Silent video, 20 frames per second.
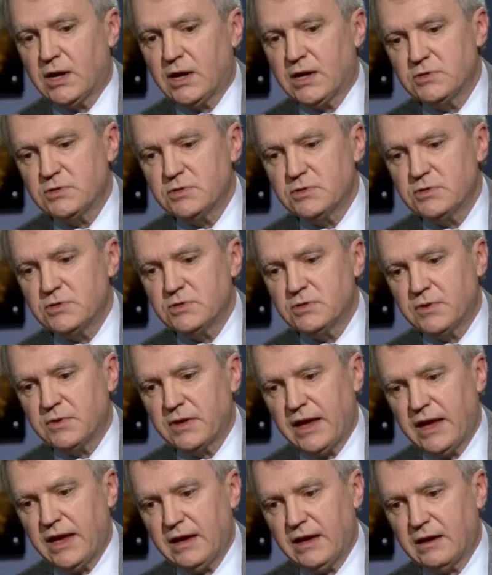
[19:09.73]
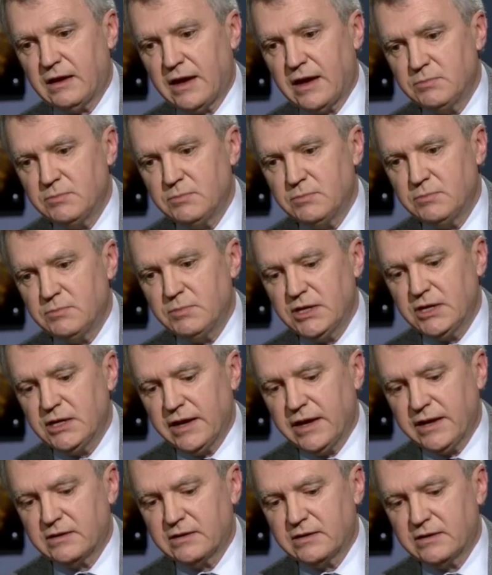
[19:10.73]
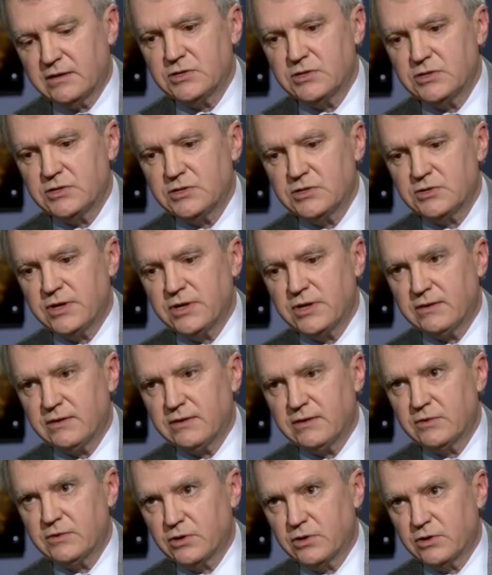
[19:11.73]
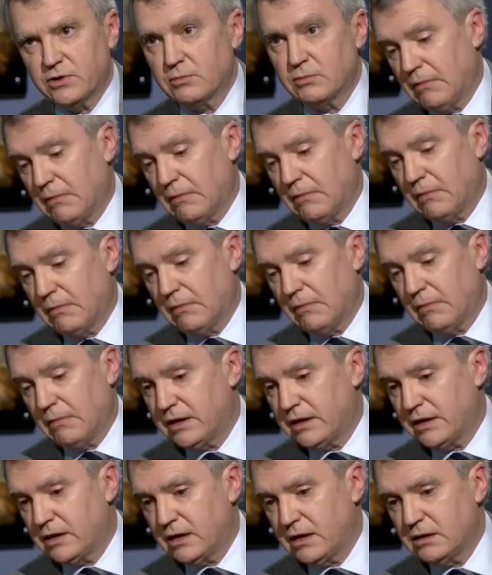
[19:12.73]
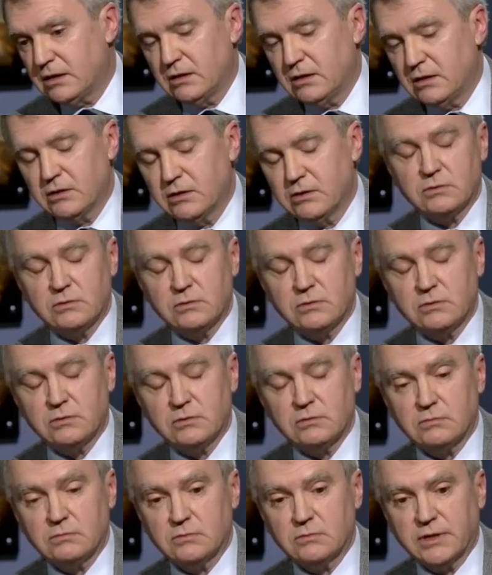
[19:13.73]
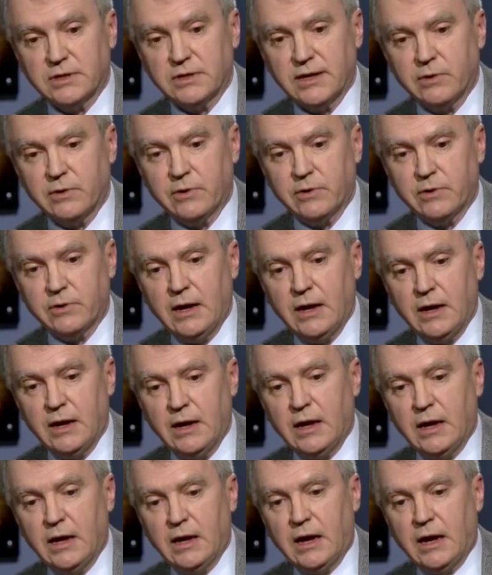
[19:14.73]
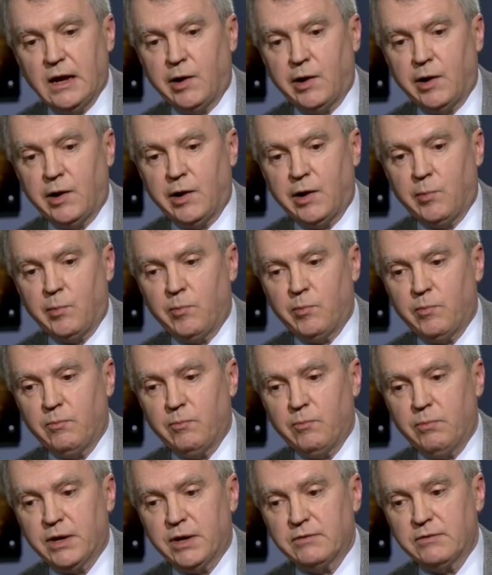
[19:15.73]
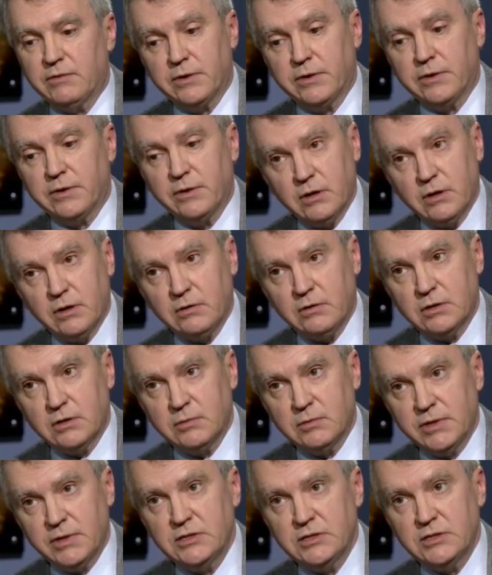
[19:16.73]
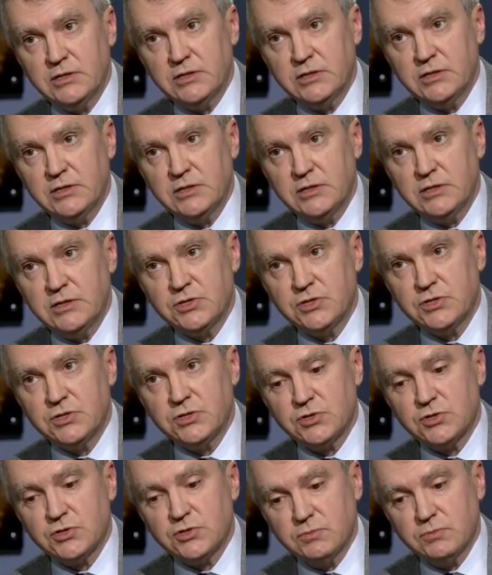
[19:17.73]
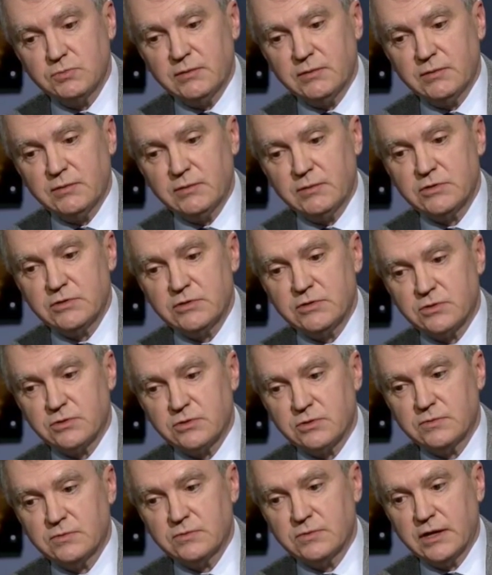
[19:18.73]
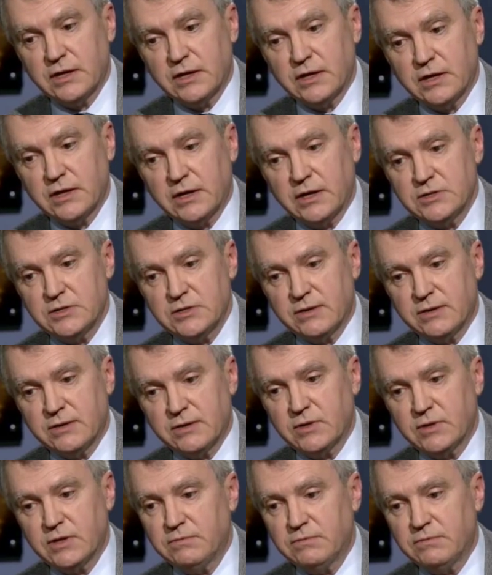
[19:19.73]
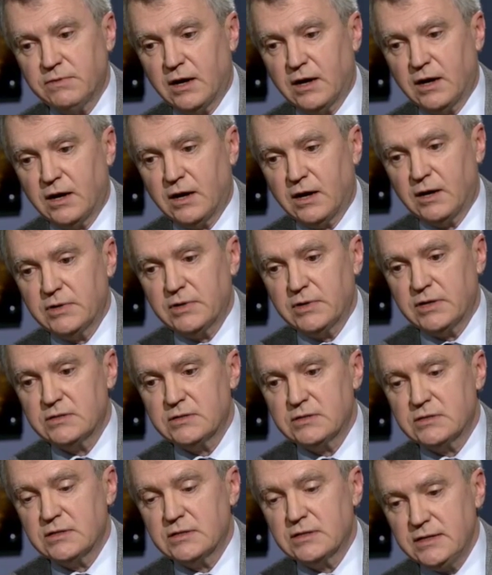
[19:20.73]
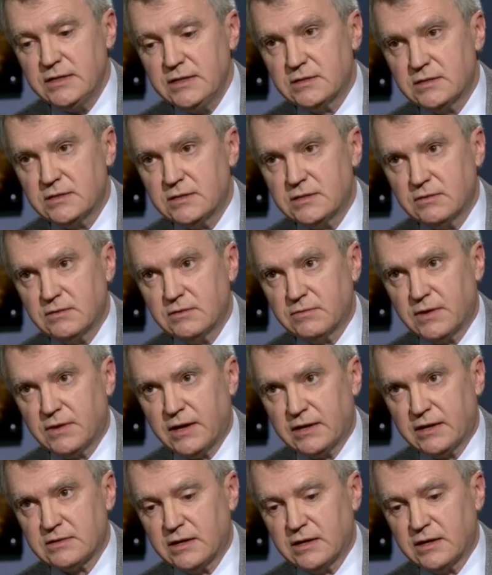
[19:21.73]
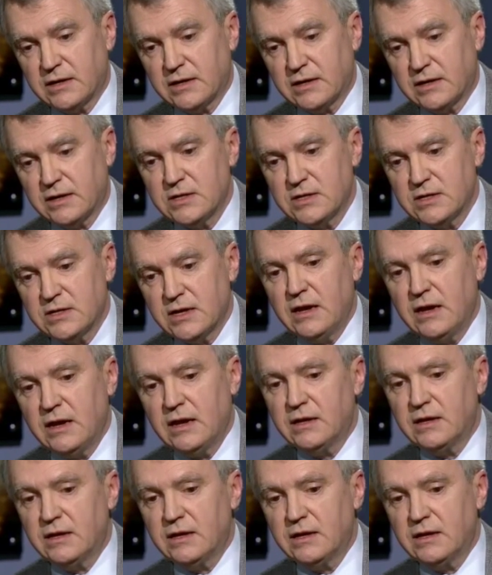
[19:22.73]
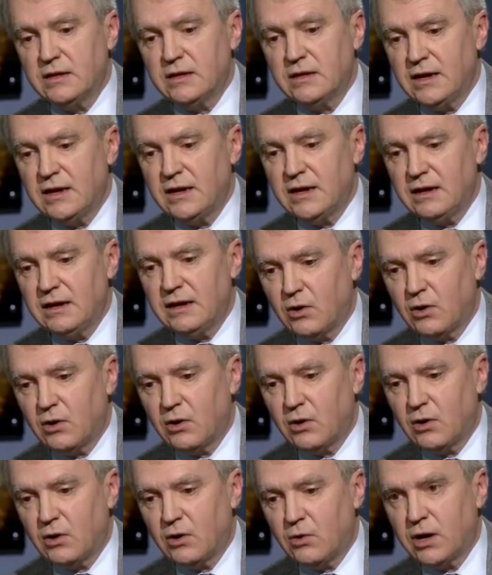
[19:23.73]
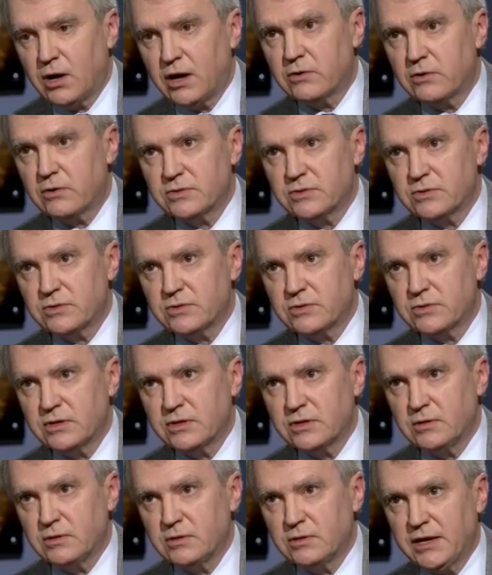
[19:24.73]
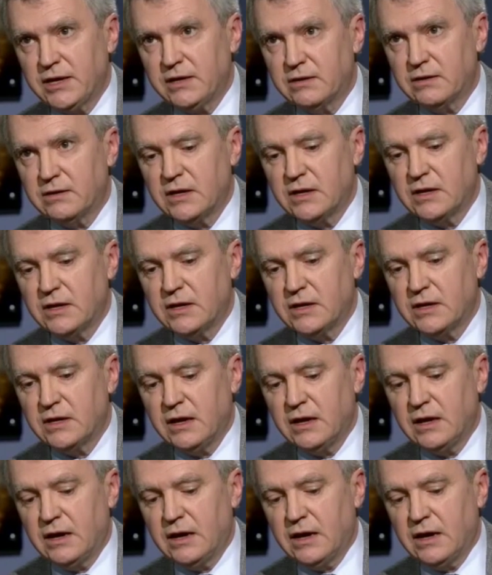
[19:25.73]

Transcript: Well, I suppose if they had to be elected, they should have a term like 8 years or whatever. But if they're not going to be elected, they should be able to serve till age 75, because at least if that's the case, then they acquire a certain independence.